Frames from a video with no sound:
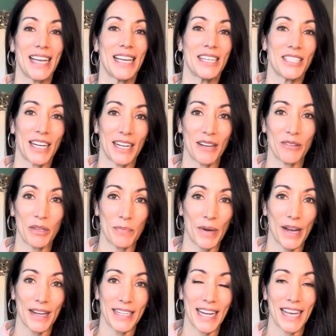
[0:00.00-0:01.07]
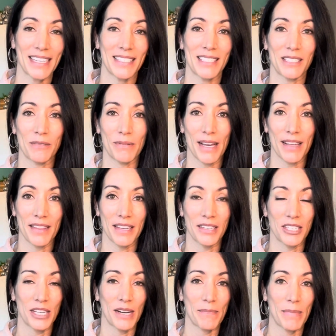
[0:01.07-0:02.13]
Check out the podcast as well, the
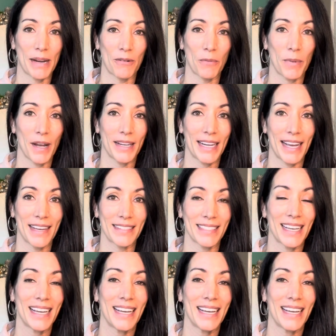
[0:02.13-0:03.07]
Jeanette Byro podcast.